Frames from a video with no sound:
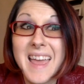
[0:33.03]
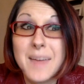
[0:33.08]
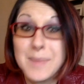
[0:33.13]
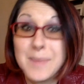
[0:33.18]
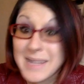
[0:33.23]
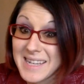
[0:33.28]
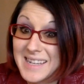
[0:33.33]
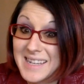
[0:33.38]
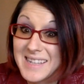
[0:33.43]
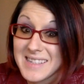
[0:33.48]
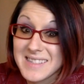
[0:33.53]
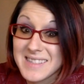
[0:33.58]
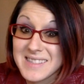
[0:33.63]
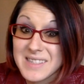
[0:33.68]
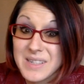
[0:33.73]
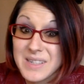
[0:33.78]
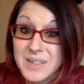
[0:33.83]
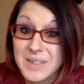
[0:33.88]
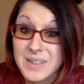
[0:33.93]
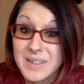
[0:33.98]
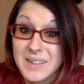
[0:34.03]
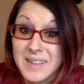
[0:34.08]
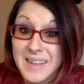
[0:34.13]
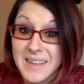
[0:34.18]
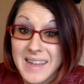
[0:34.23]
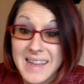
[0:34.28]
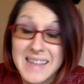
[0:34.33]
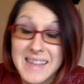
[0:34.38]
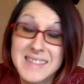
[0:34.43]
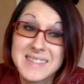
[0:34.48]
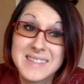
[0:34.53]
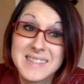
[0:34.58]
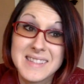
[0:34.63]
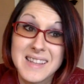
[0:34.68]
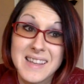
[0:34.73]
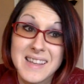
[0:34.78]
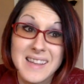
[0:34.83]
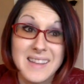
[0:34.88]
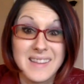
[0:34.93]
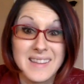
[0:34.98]
because it's
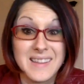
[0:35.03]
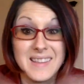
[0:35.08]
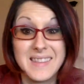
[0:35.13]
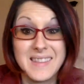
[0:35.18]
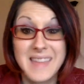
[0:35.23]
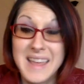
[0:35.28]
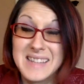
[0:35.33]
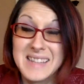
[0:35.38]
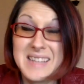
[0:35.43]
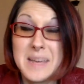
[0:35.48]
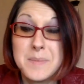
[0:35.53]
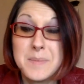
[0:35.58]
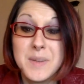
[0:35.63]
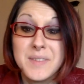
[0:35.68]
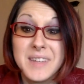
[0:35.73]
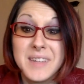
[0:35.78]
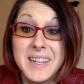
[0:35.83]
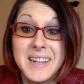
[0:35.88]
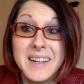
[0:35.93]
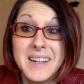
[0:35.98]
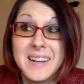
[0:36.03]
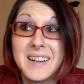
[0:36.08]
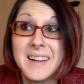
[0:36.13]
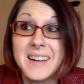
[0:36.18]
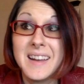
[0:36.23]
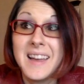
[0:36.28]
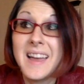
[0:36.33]
that time of year.